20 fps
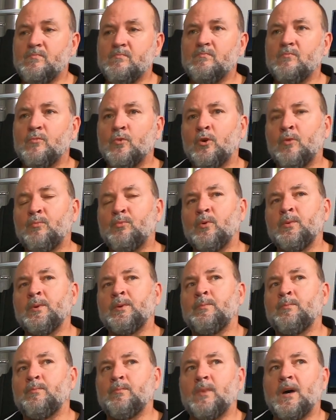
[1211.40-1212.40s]
well,
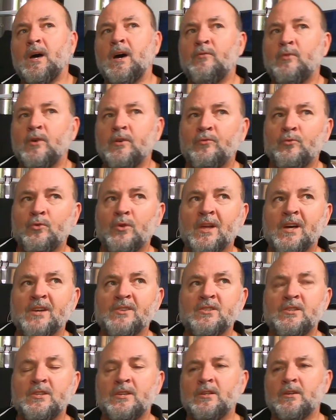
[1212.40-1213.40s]
probably halfway through
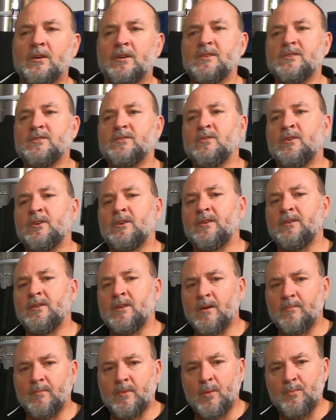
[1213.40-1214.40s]
last year, I decided,
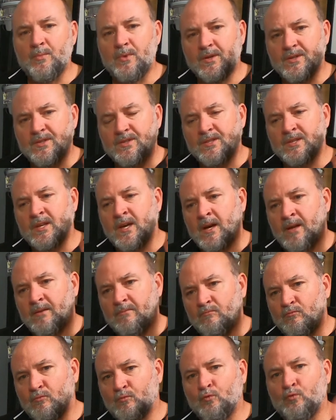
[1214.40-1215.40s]
no, I'm going to start
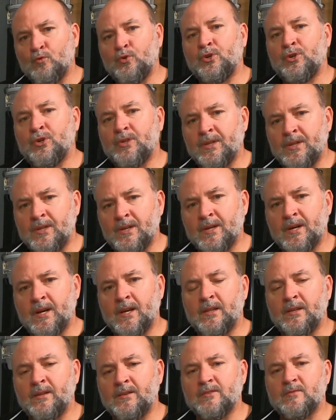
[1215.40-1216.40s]
really
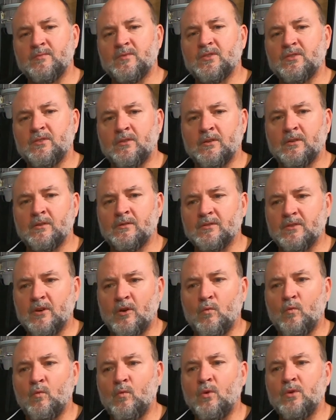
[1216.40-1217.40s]
nailing some styles. I
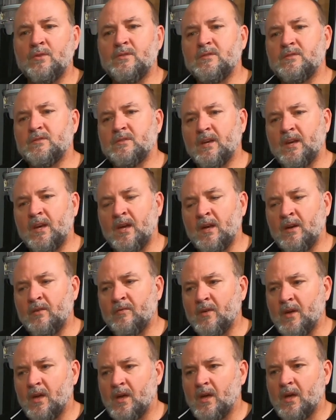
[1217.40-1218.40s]
want to
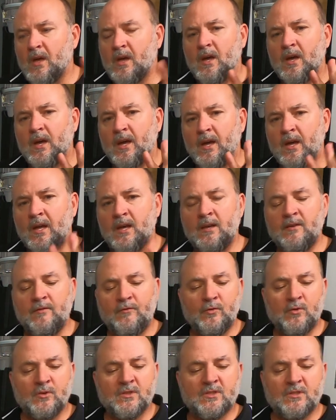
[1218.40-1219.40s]
have a
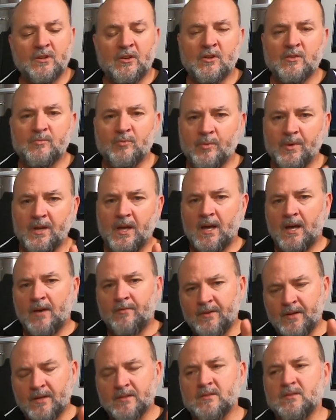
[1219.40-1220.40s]
handful of styles, probably
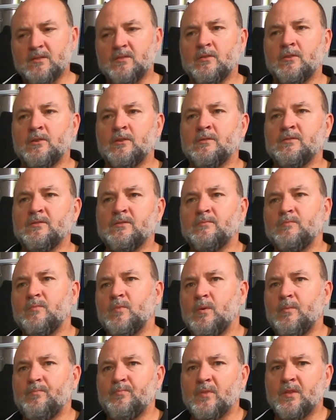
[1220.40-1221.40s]
half a dozen styles,
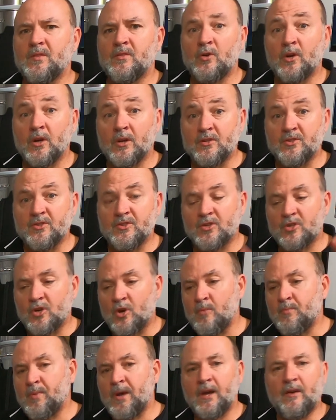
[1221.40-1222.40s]
that I can just
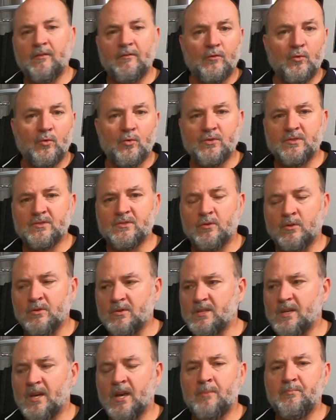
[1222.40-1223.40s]
go back and forwards on
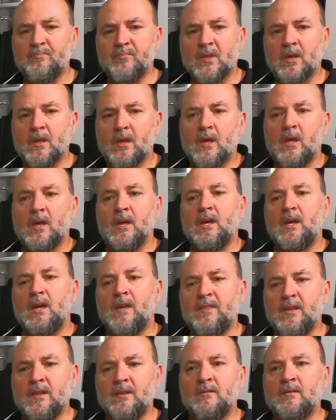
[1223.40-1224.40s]
tap.
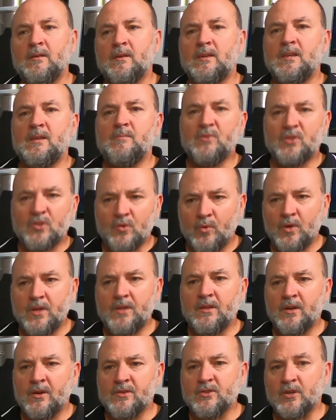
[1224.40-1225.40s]
And then in between
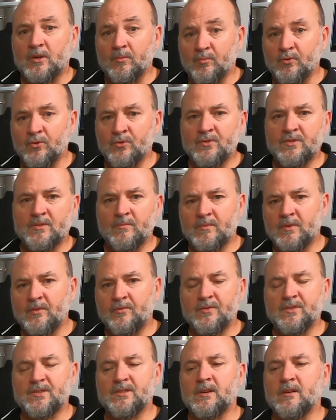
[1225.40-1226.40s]
those, I can brew some
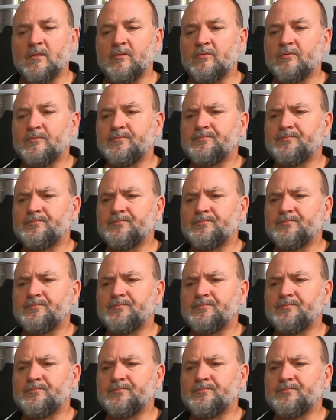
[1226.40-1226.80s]
different stuff.